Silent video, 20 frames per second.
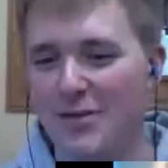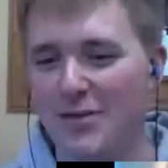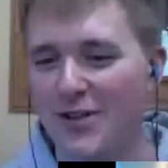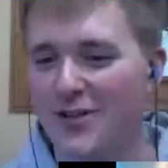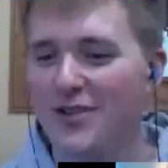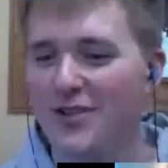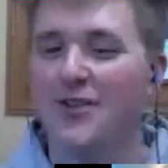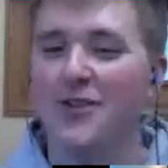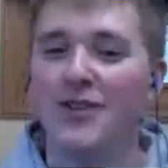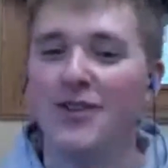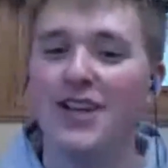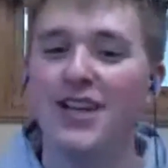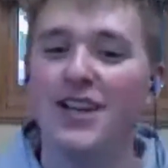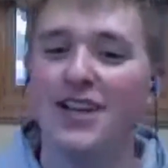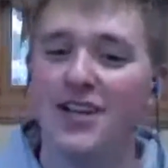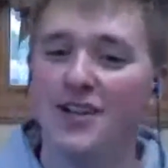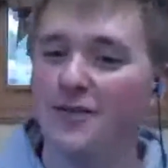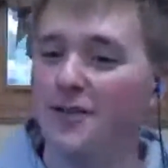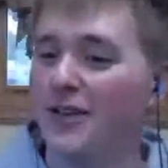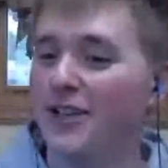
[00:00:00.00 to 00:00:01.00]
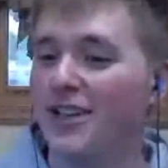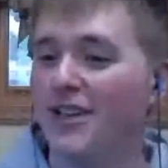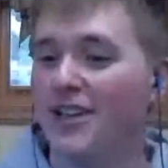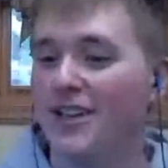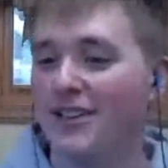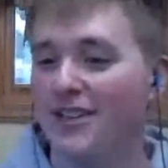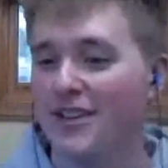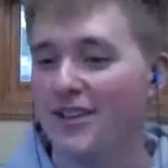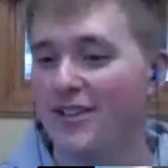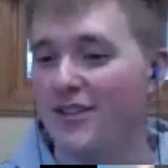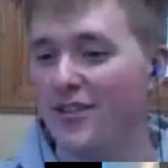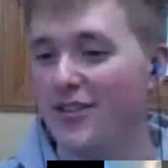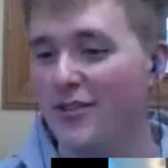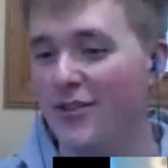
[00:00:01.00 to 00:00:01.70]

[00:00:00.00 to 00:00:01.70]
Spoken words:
So if we can get this to